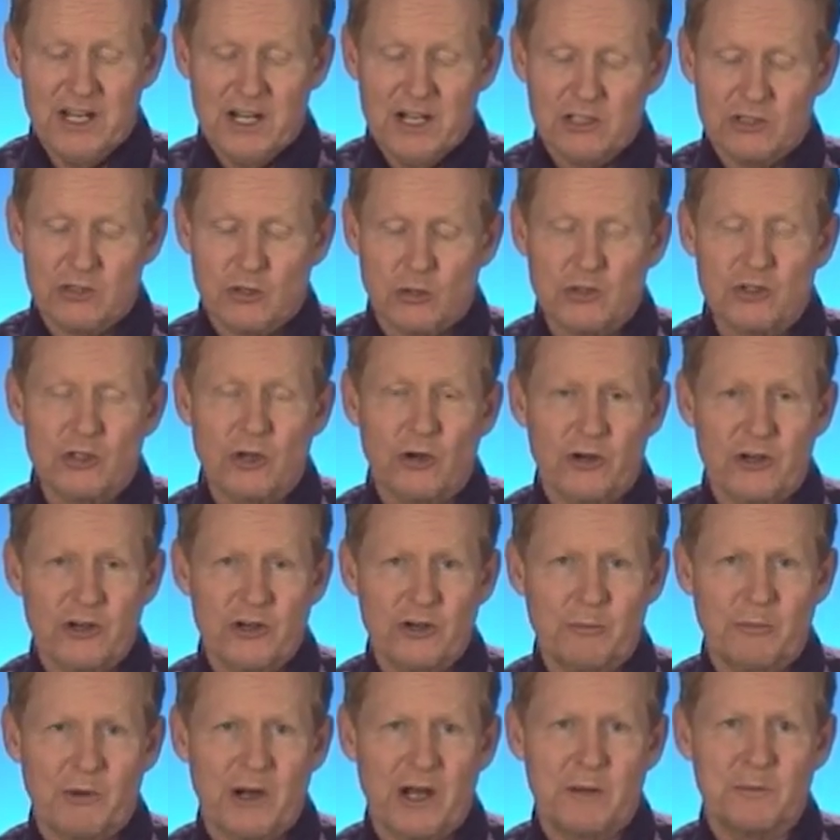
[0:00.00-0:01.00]
So turn
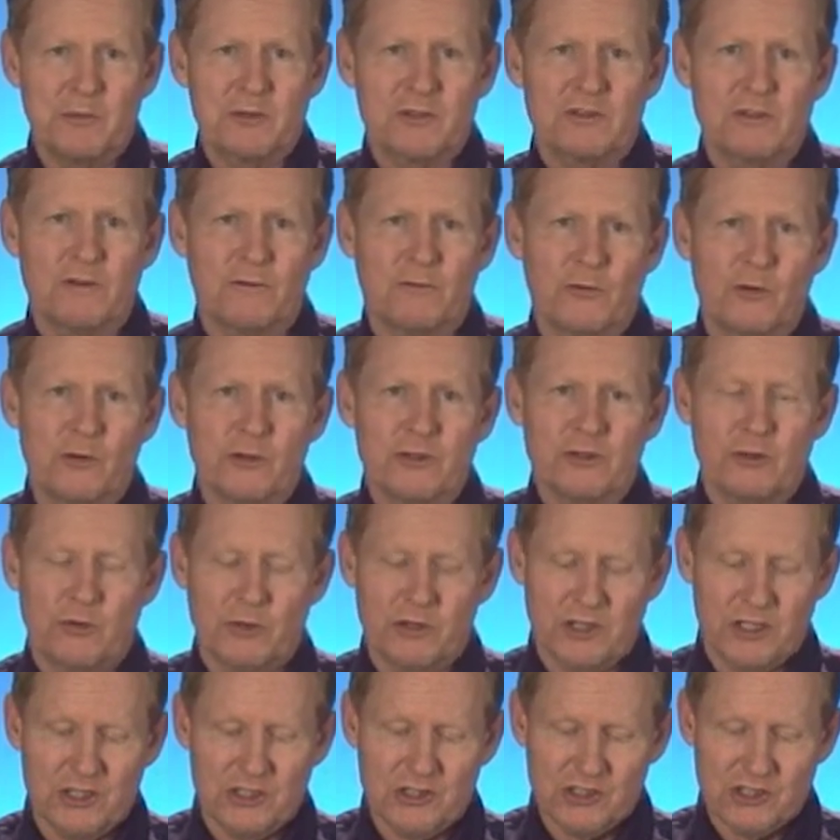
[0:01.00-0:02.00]
your Bibles to 1
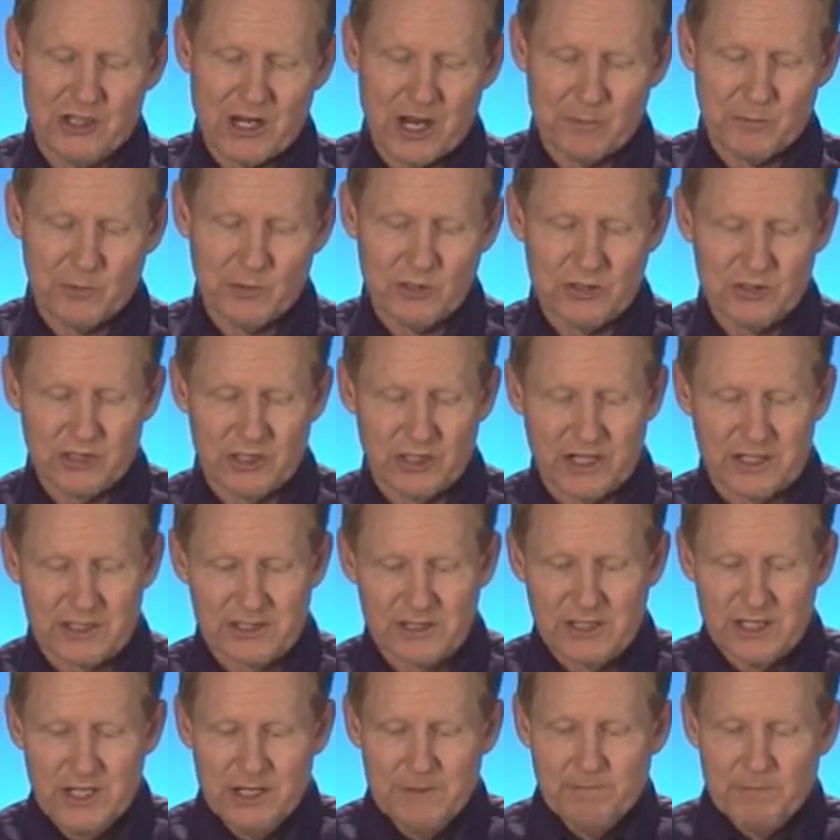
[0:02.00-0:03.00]
Corinthians chapter
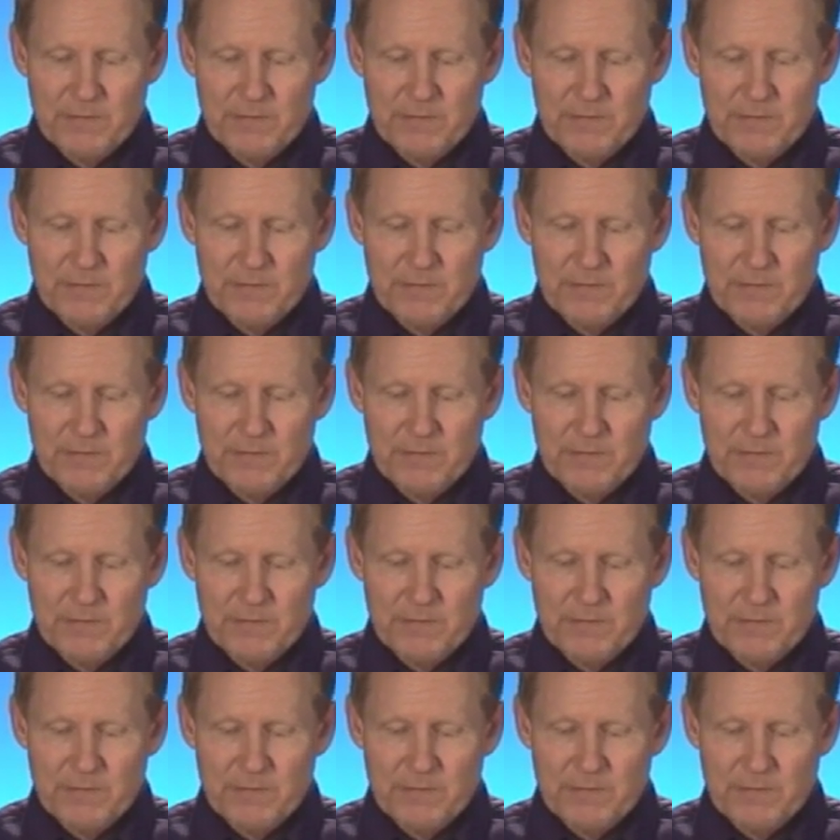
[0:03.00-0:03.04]
6,